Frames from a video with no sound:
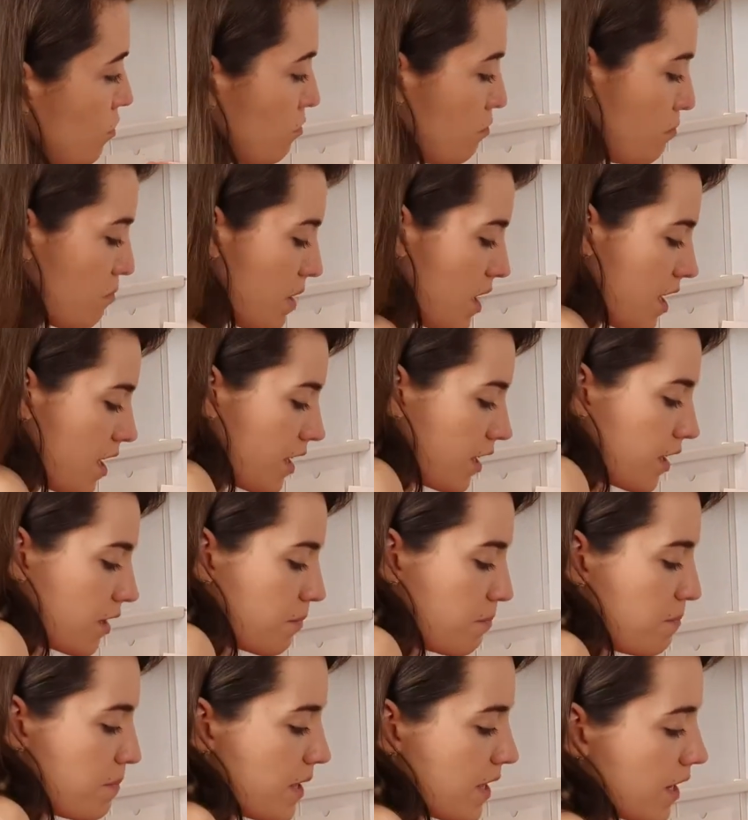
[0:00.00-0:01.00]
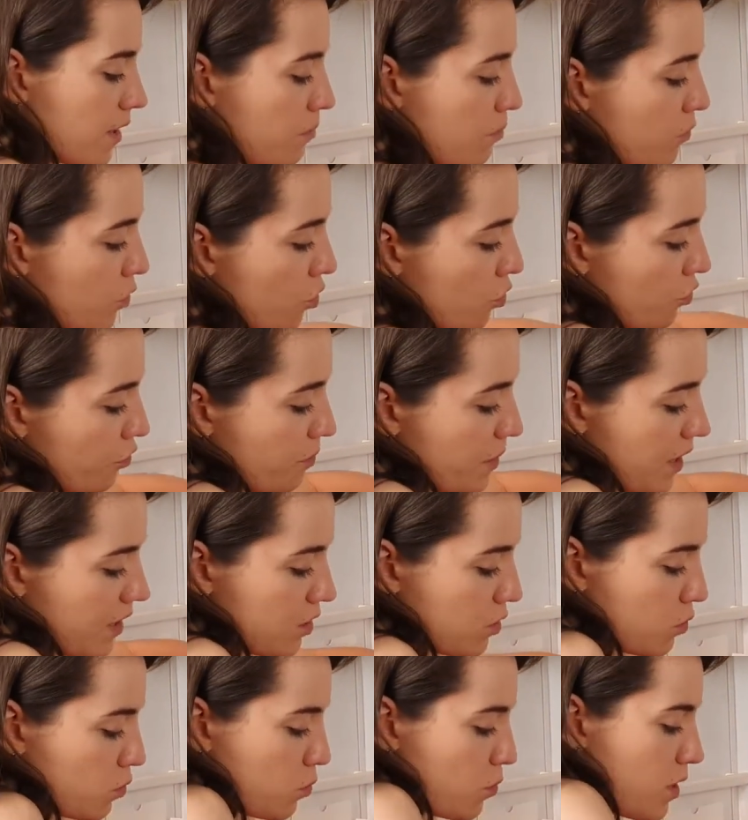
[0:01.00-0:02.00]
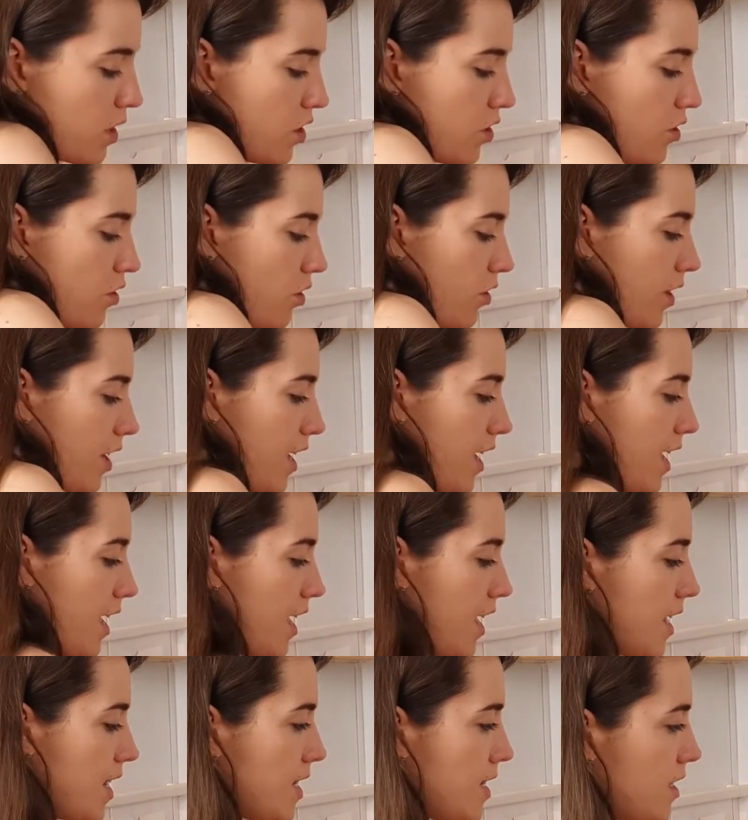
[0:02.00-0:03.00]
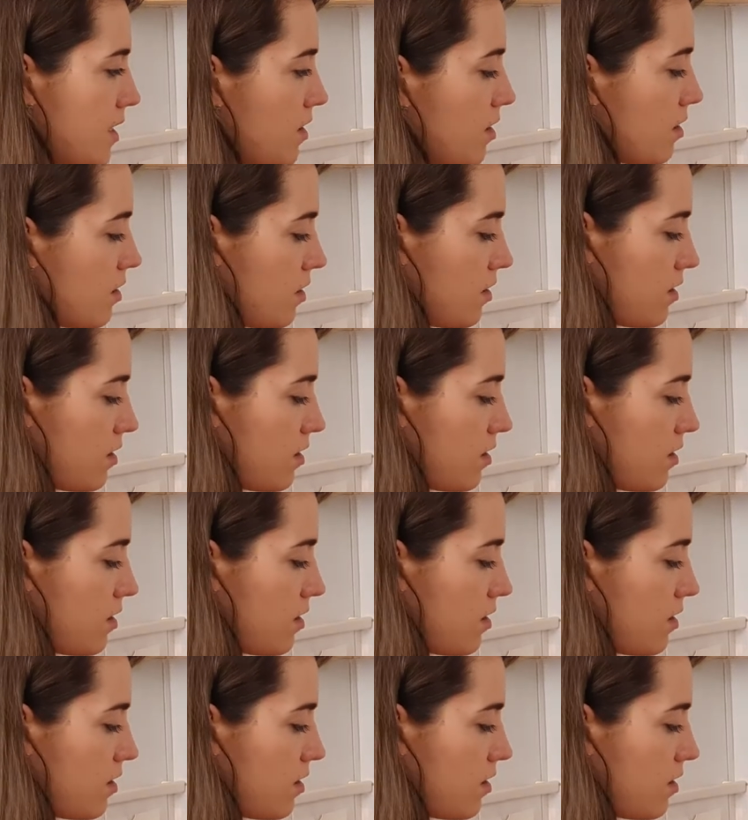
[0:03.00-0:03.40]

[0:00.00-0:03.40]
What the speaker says: make big movements with your hand.